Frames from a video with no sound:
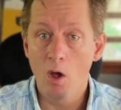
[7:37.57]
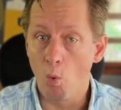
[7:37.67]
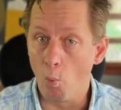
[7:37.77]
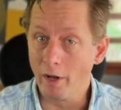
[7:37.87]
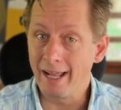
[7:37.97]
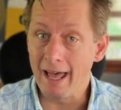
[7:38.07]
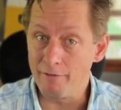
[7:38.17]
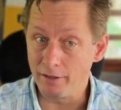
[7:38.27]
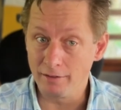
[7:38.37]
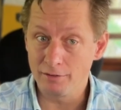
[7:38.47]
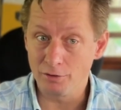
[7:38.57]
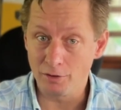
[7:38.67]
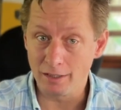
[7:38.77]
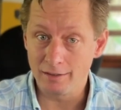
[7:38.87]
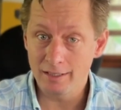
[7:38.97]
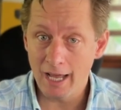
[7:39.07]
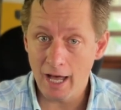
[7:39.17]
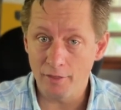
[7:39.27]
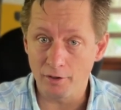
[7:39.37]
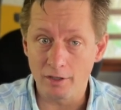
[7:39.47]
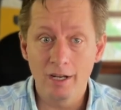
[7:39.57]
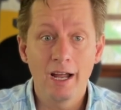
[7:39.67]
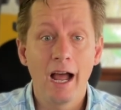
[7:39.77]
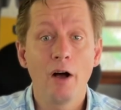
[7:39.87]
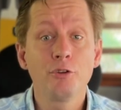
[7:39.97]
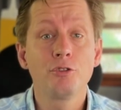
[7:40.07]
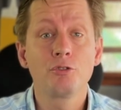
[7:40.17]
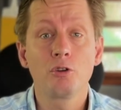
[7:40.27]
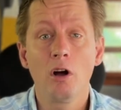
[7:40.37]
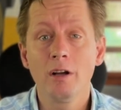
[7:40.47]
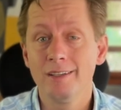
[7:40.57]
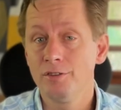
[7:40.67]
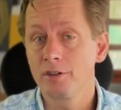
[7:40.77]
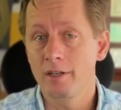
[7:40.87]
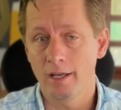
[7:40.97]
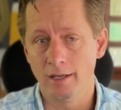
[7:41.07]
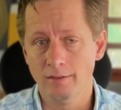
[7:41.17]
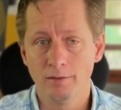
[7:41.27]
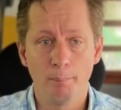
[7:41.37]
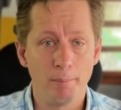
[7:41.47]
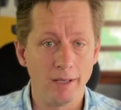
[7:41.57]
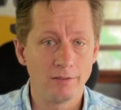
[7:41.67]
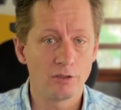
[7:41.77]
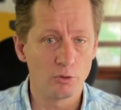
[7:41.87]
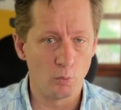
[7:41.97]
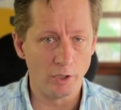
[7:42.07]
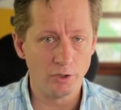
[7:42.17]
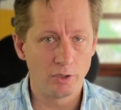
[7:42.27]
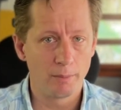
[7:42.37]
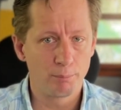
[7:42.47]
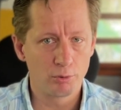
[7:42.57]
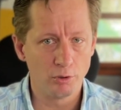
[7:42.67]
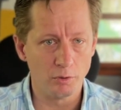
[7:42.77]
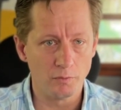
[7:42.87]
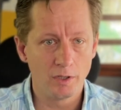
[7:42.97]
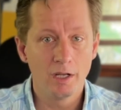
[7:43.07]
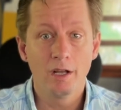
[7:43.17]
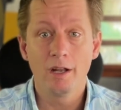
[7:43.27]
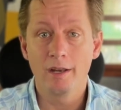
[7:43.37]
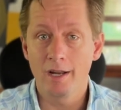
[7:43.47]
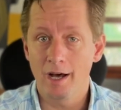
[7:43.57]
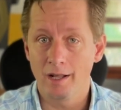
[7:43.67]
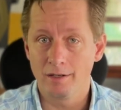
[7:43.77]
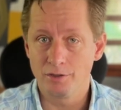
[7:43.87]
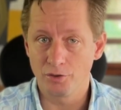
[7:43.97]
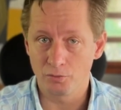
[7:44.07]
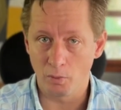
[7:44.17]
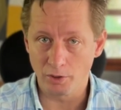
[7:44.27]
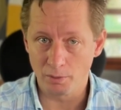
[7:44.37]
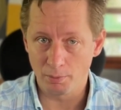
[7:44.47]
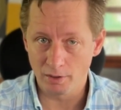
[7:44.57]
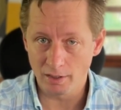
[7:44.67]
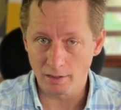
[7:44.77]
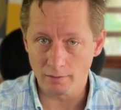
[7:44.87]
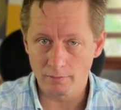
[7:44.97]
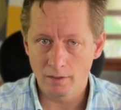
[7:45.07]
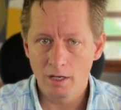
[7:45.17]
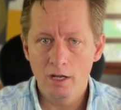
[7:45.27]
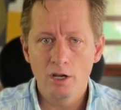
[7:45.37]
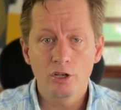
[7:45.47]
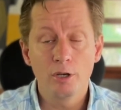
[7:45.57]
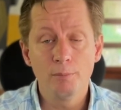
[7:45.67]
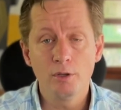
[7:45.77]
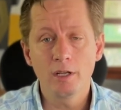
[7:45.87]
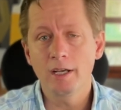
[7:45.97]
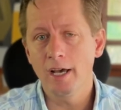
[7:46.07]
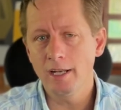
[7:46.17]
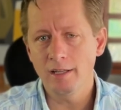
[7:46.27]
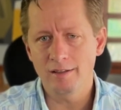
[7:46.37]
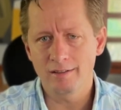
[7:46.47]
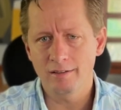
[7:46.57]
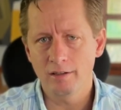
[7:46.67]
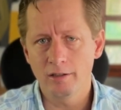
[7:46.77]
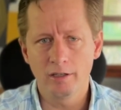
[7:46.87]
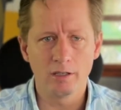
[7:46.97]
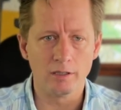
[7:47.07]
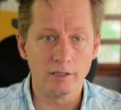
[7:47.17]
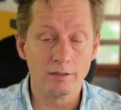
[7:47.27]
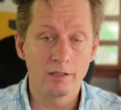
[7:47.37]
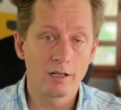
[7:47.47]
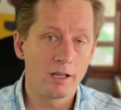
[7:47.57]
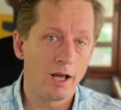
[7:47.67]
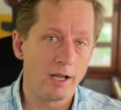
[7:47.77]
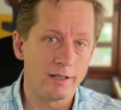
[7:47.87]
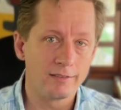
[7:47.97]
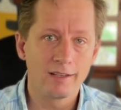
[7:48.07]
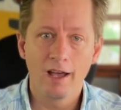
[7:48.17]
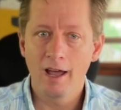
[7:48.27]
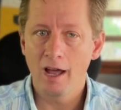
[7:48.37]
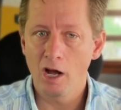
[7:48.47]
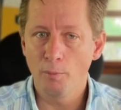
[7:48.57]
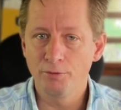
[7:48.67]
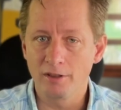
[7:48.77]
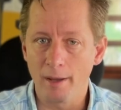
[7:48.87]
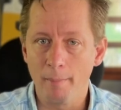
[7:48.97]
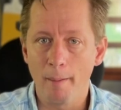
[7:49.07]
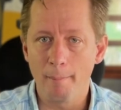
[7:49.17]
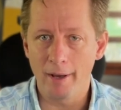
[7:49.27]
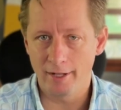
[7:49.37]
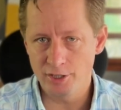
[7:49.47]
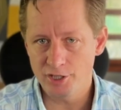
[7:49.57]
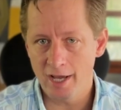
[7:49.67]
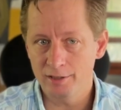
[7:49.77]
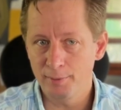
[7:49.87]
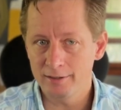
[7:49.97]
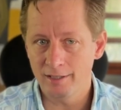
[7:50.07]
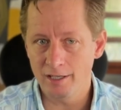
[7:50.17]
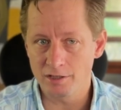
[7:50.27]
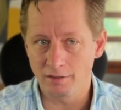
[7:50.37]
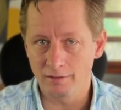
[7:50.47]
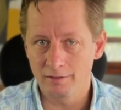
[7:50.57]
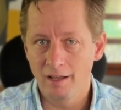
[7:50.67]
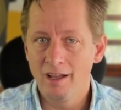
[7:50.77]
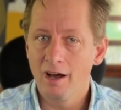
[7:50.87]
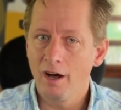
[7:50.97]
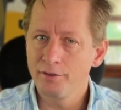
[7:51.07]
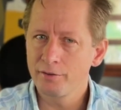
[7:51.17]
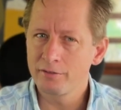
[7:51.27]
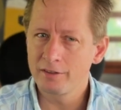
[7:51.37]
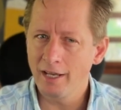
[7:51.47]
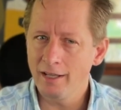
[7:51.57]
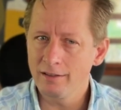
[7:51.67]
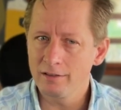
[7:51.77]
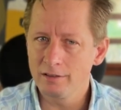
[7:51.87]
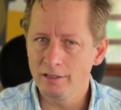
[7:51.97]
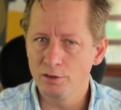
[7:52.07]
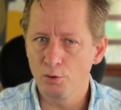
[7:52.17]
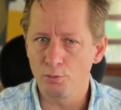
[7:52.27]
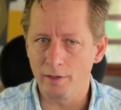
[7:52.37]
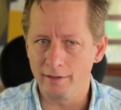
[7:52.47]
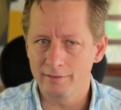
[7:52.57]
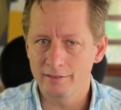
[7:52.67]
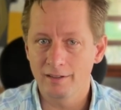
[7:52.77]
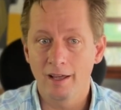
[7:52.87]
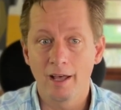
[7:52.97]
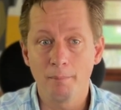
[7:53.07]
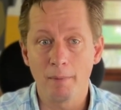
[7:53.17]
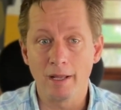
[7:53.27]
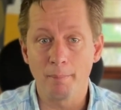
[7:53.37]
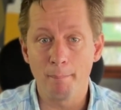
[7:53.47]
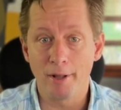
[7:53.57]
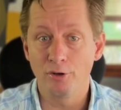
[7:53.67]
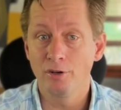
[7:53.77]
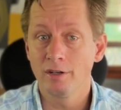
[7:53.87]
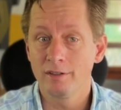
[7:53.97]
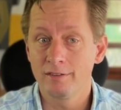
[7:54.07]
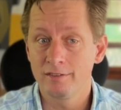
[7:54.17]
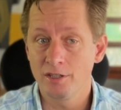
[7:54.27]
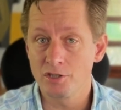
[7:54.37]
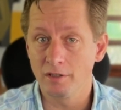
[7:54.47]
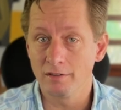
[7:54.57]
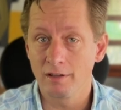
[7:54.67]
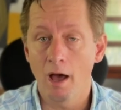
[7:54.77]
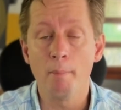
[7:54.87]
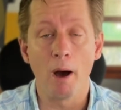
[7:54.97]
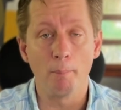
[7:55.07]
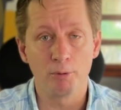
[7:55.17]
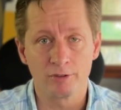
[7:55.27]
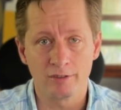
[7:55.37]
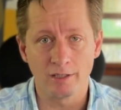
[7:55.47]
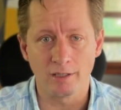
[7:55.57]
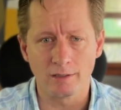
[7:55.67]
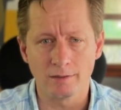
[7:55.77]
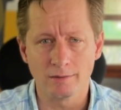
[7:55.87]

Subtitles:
What evidence do you need to gather? How strong is your case based on what you can prove, not just what you believe? Communicating this clearly to clients helps them manage expectations, understand legal risks, and make better decisions about proceeding.